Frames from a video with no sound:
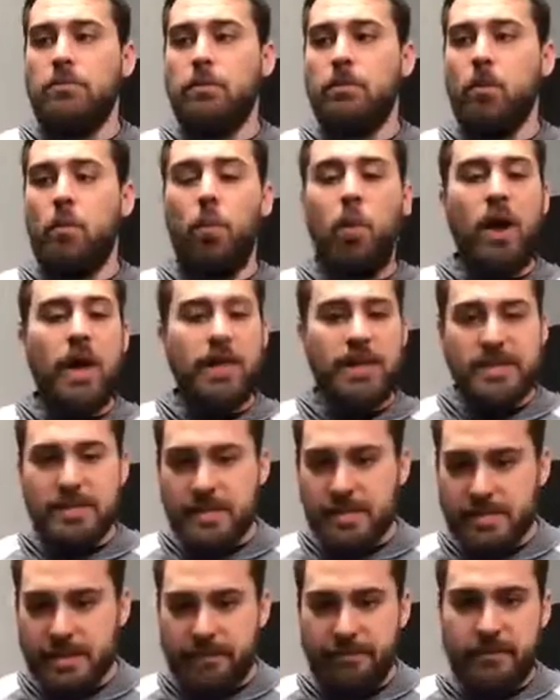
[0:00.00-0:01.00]
what is
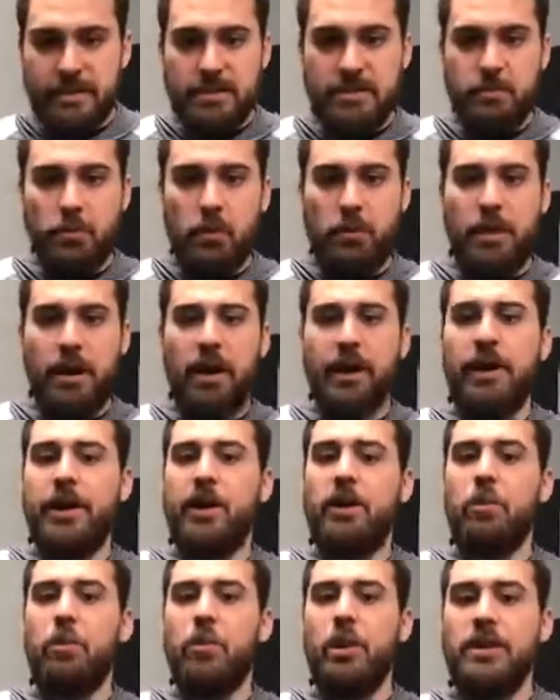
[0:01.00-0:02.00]
this invisible
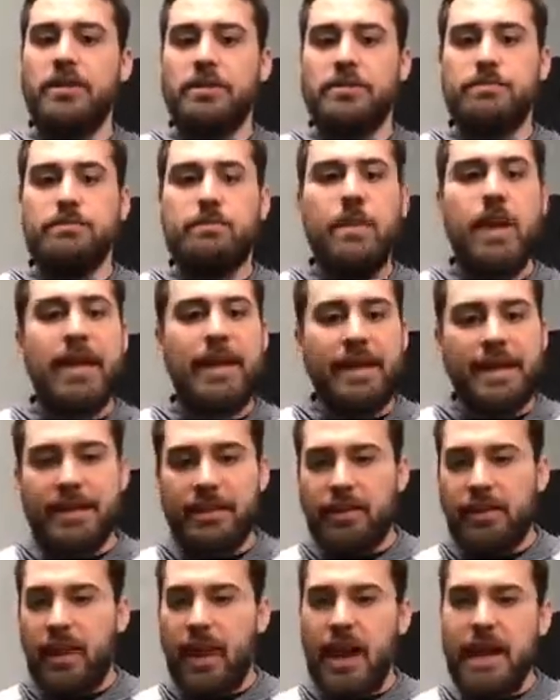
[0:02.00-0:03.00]
barrier? What's making
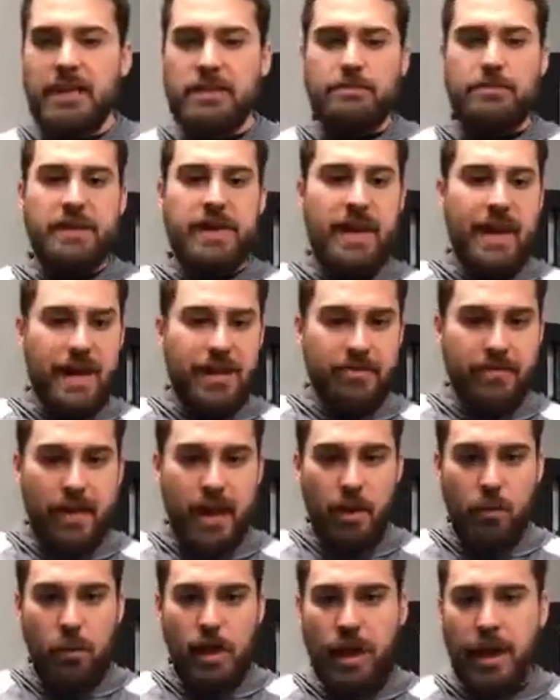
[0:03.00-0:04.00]
their eyes behave
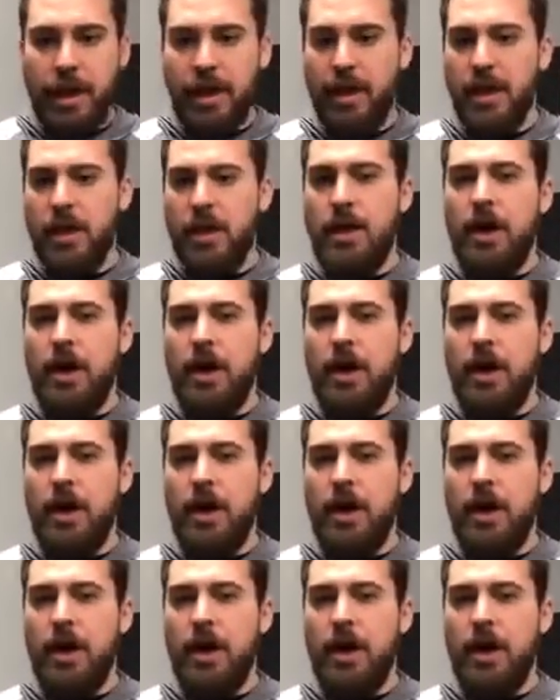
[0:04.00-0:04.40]
that way?